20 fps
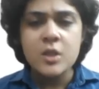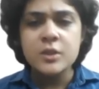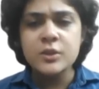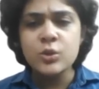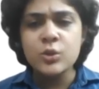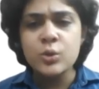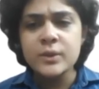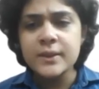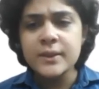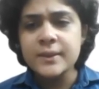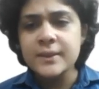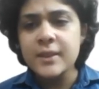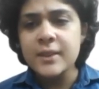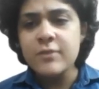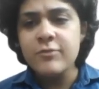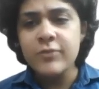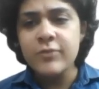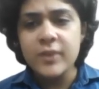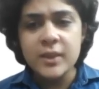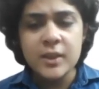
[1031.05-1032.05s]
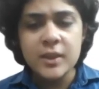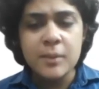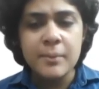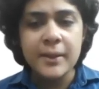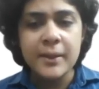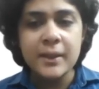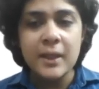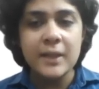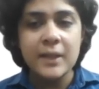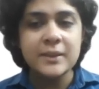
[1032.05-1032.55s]
Sources can further
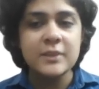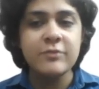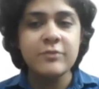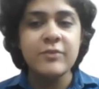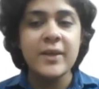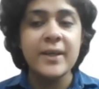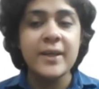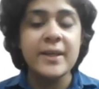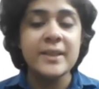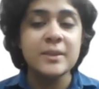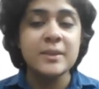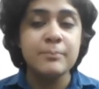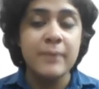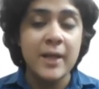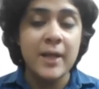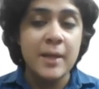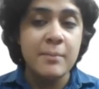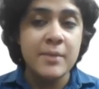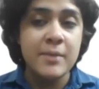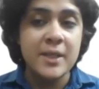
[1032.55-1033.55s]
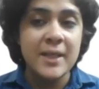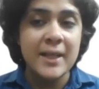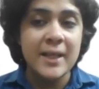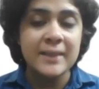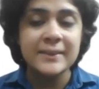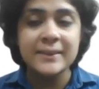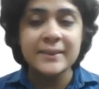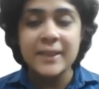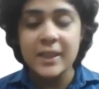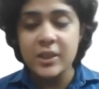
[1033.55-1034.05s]
be classified as primary
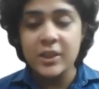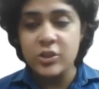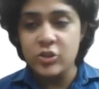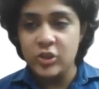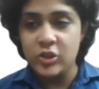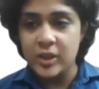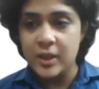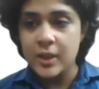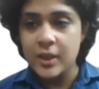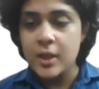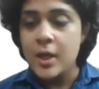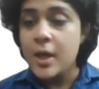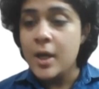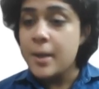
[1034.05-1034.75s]
and secondary.